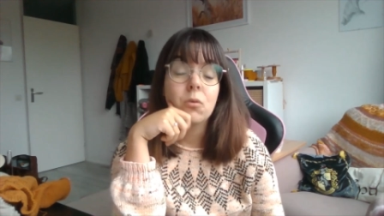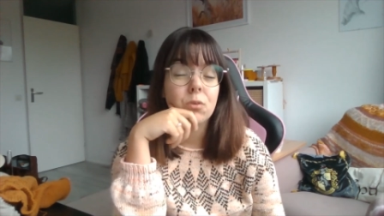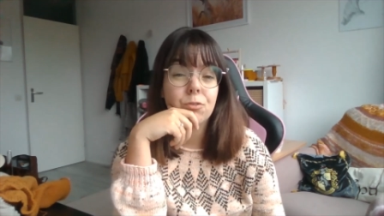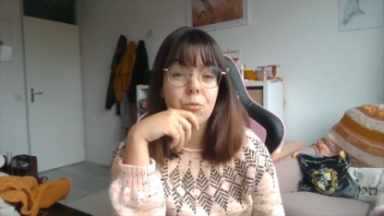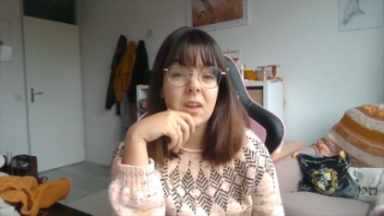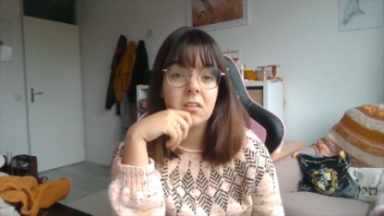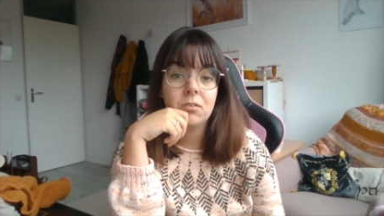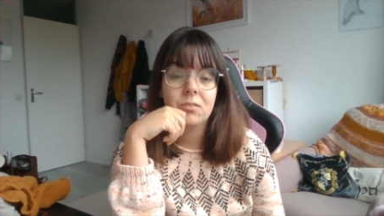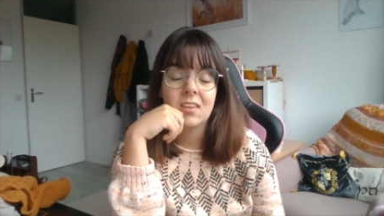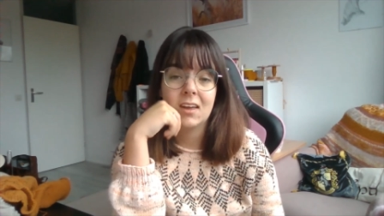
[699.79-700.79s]
was way
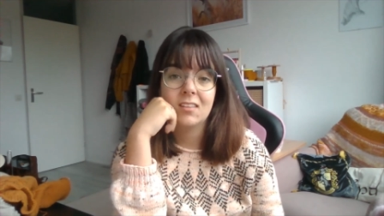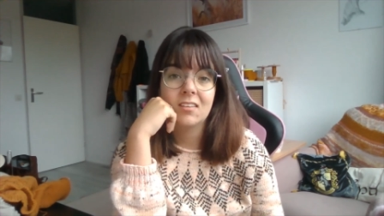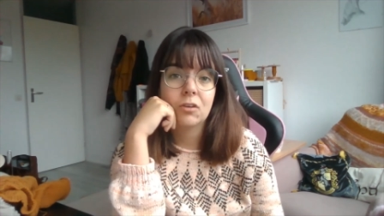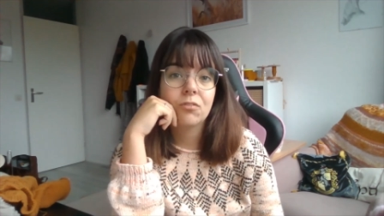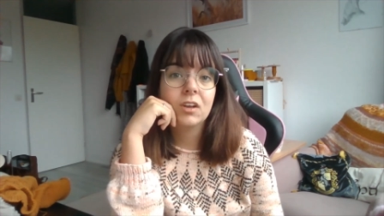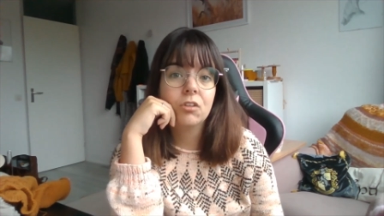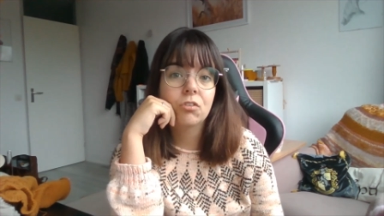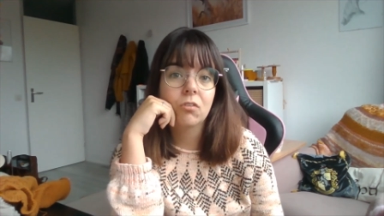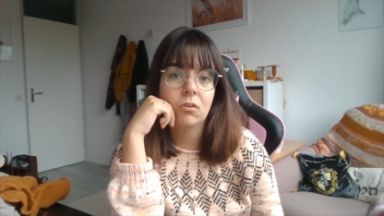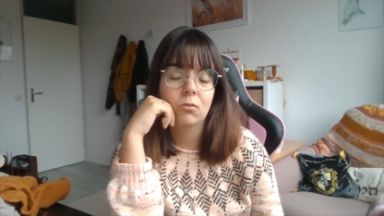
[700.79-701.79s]
too tight, and I really
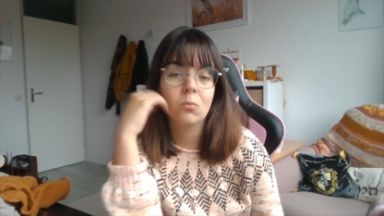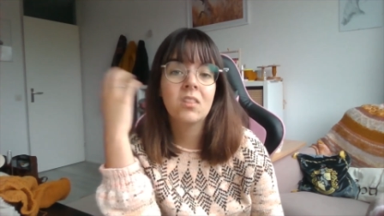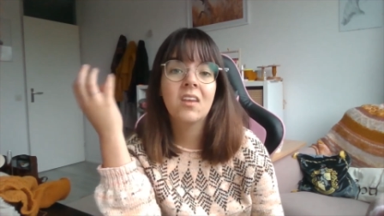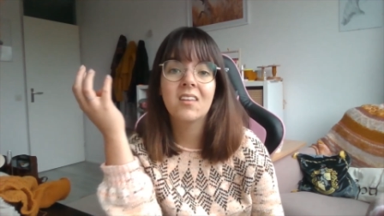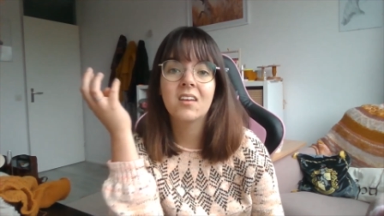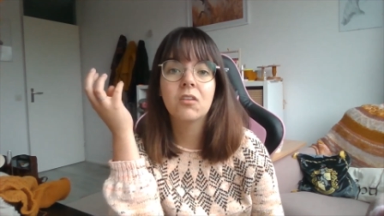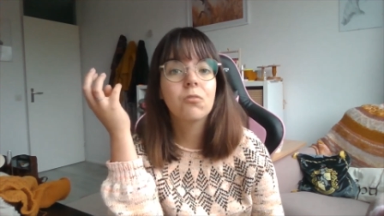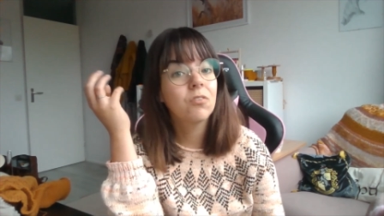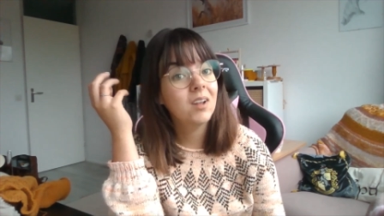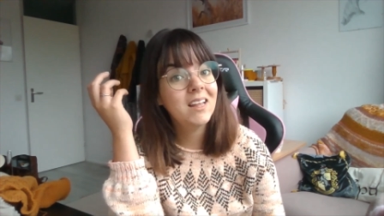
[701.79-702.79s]
struggled with getting it
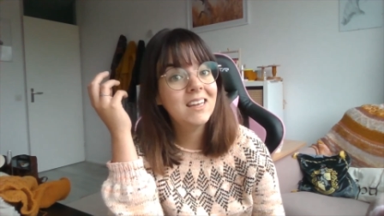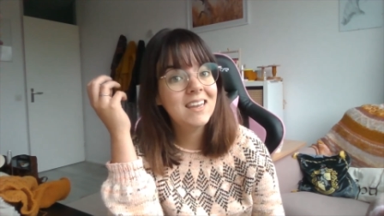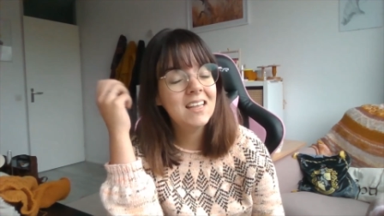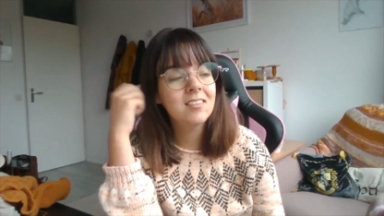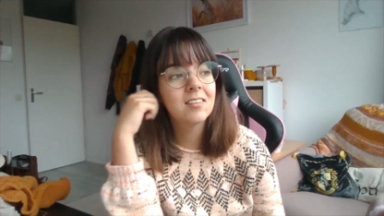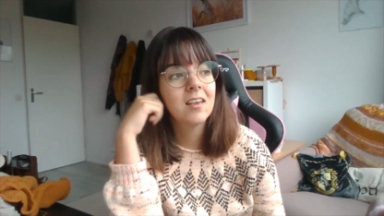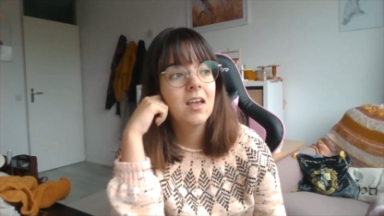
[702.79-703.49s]
really neat.